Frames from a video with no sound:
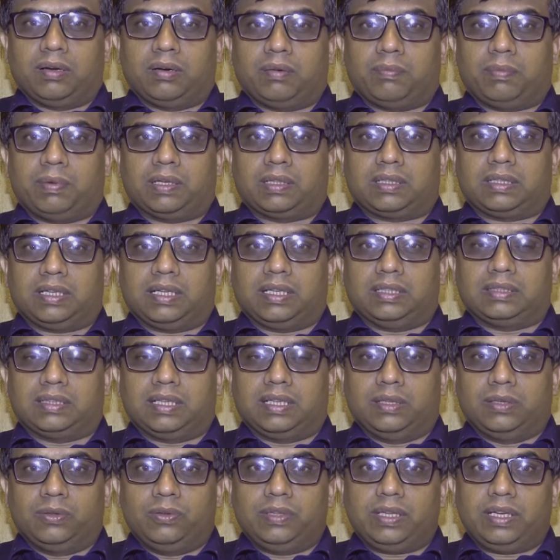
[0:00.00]
But in the
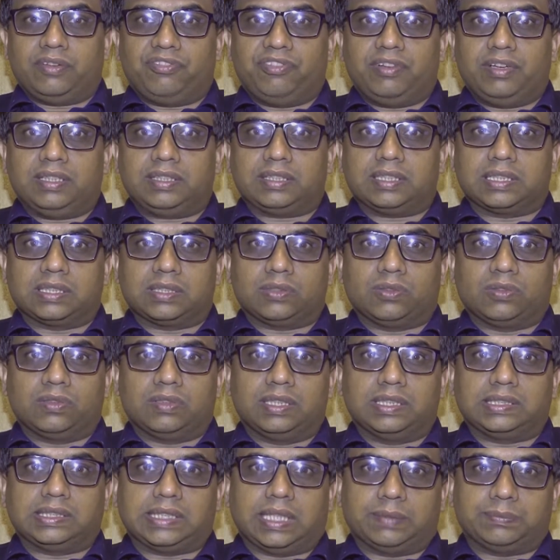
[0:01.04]
new definition,
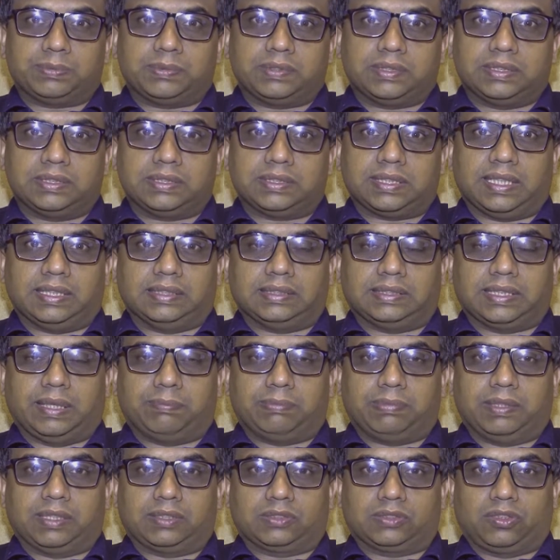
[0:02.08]
only sepsis and
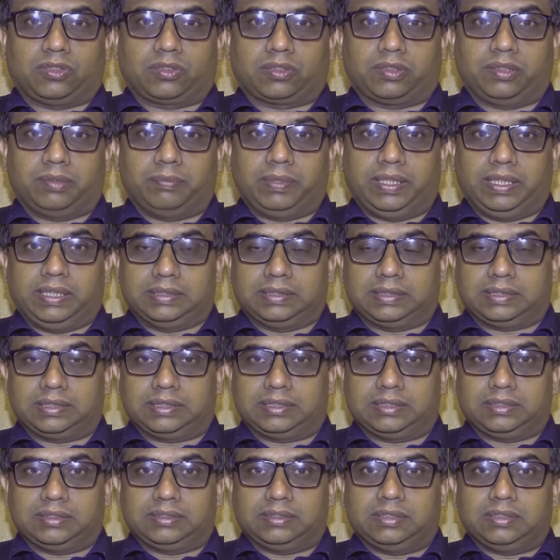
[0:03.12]
septic shock remains.
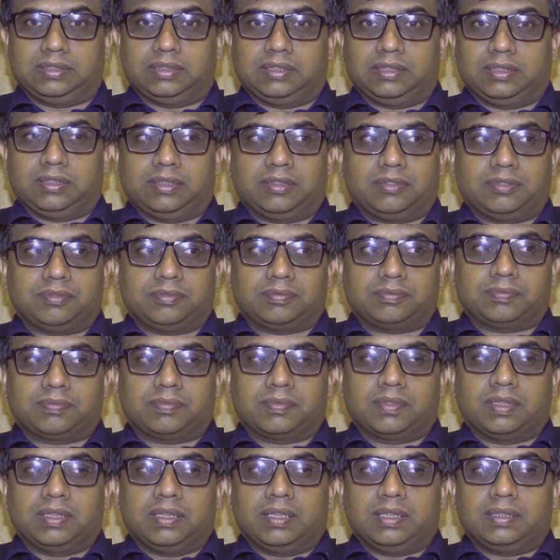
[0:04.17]

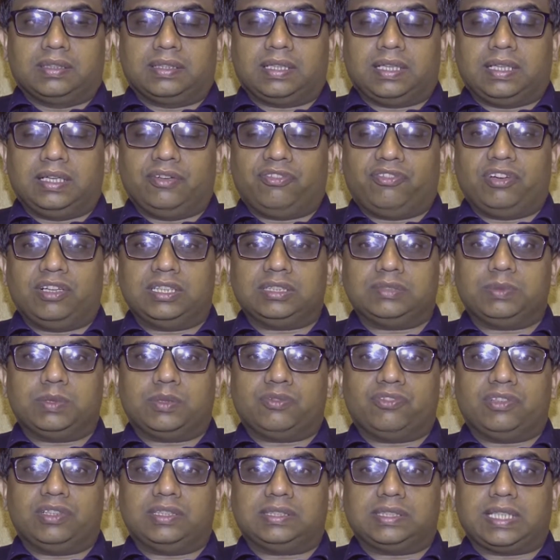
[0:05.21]
The difference
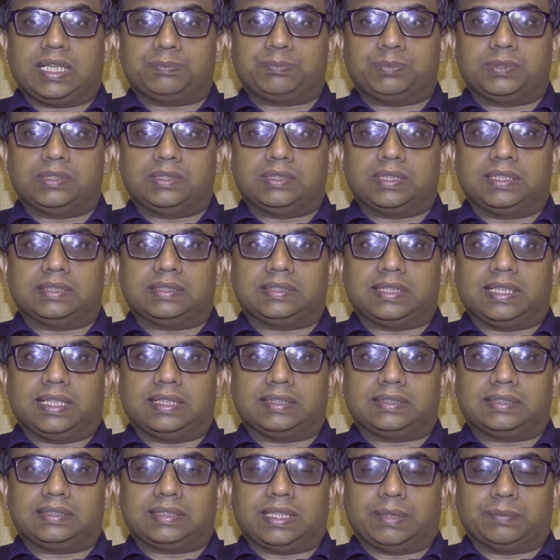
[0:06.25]
between sepsis
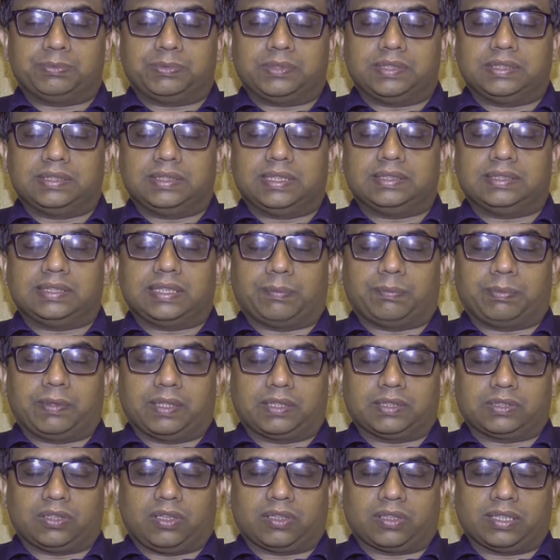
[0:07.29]
and
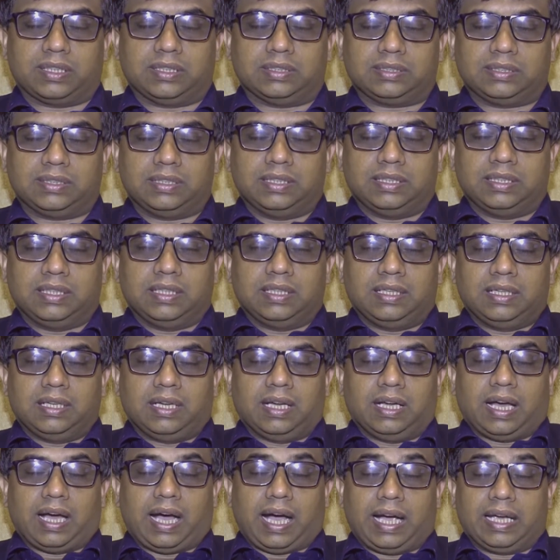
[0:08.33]
septic shock is
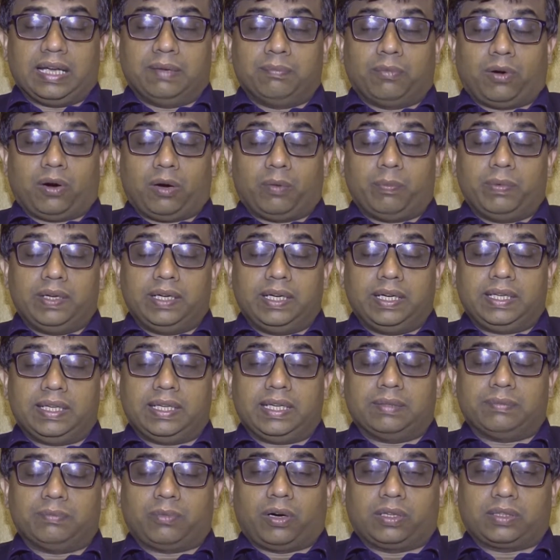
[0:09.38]
high
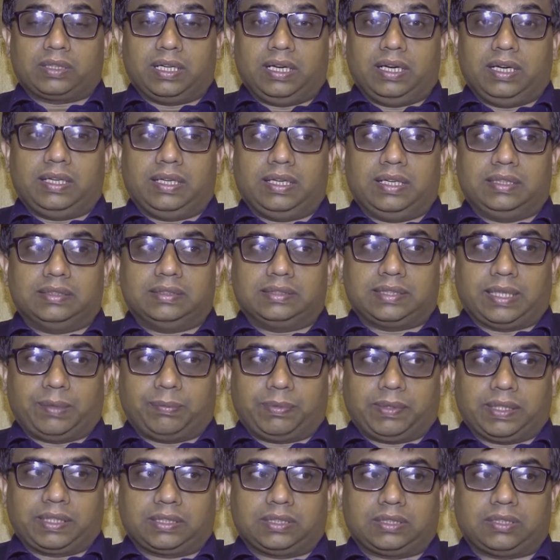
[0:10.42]
morbidity and mortality in
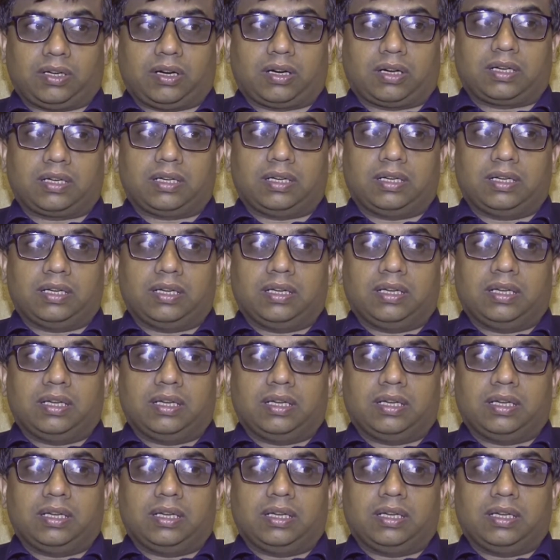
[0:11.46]
septic shock.